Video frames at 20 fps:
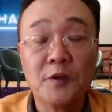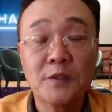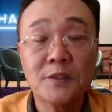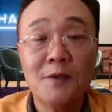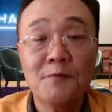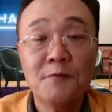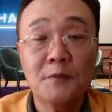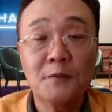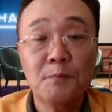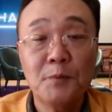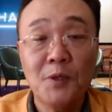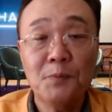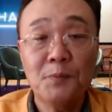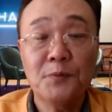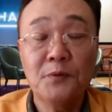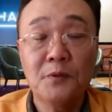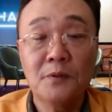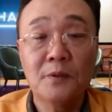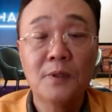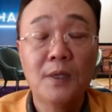for example,
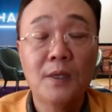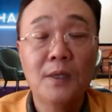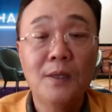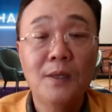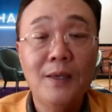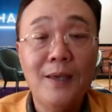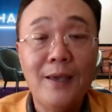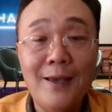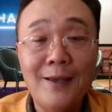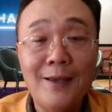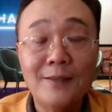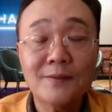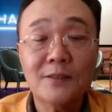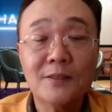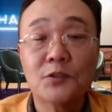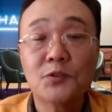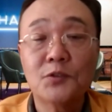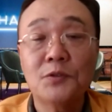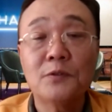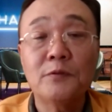people
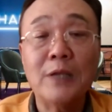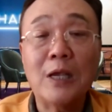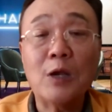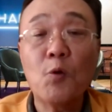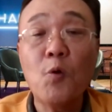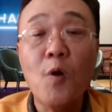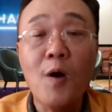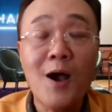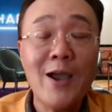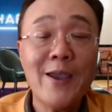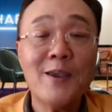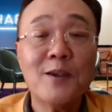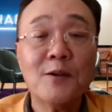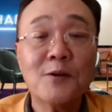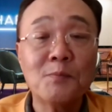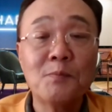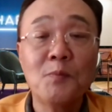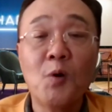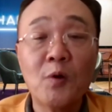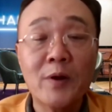ask to
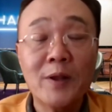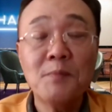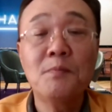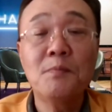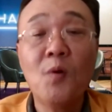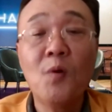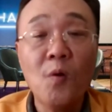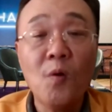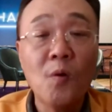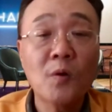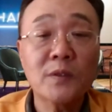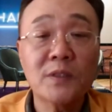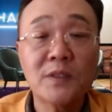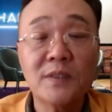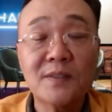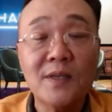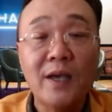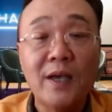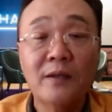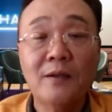require more and more
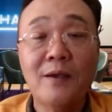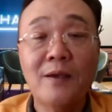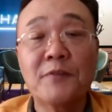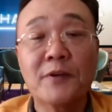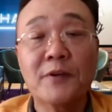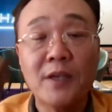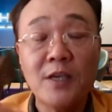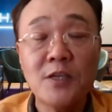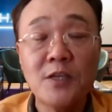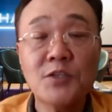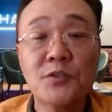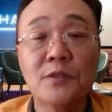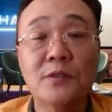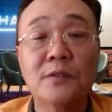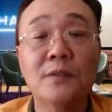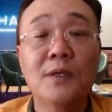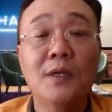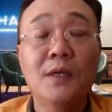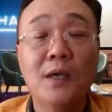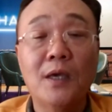this kind of
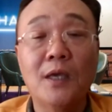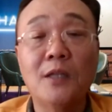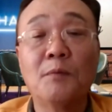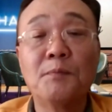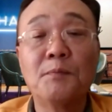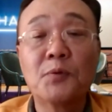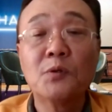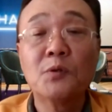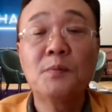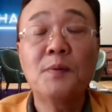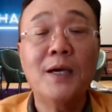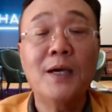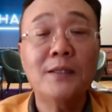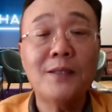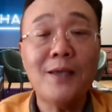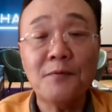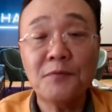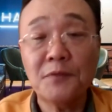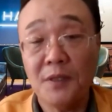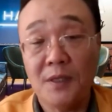application and approve by
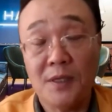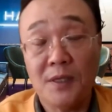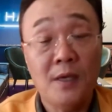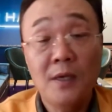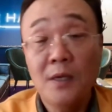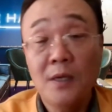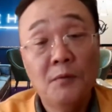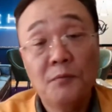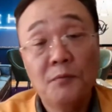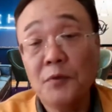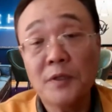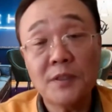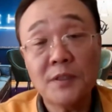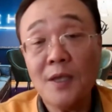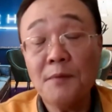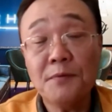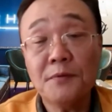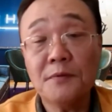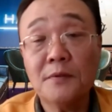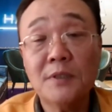the FDA. For
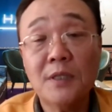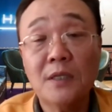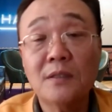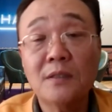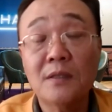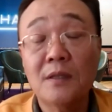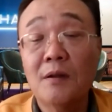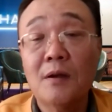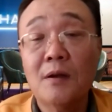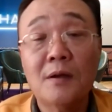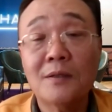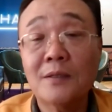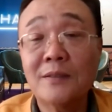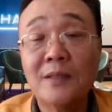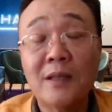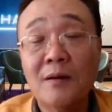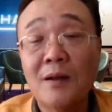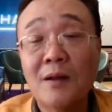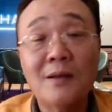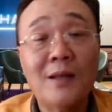example, that there are,
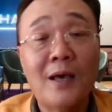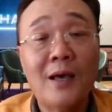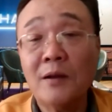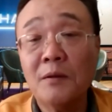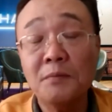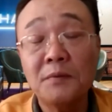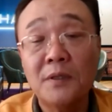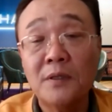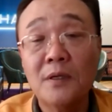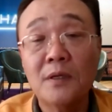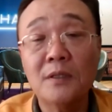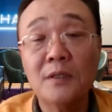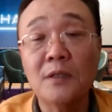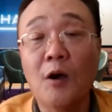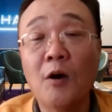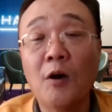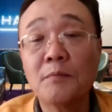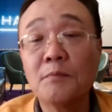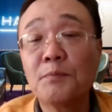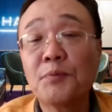there are a lot of the
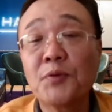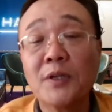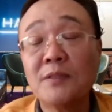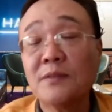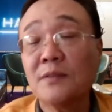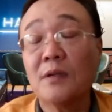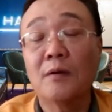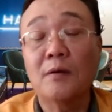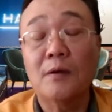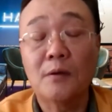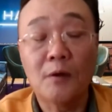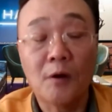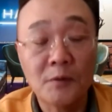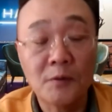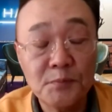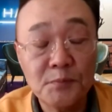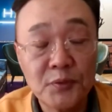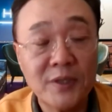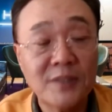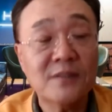unpres
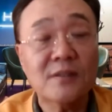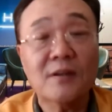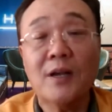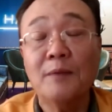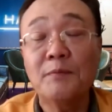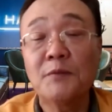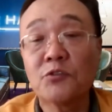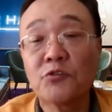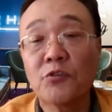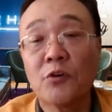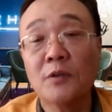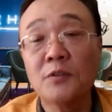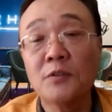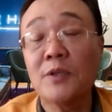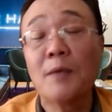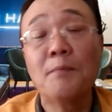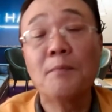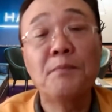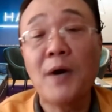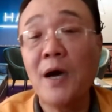unprescribed drugs
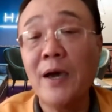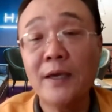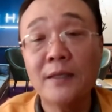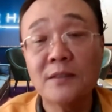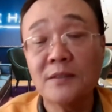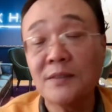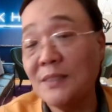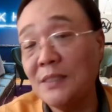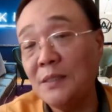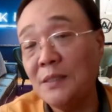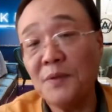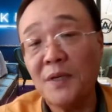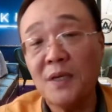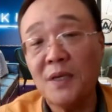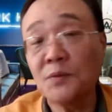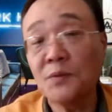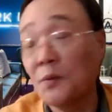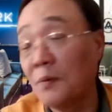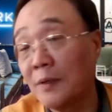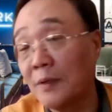you can buy in the
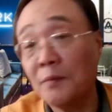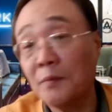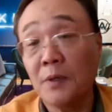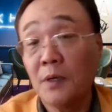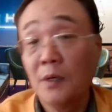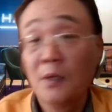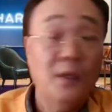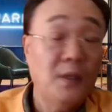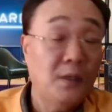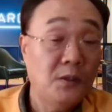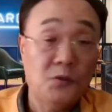CVS or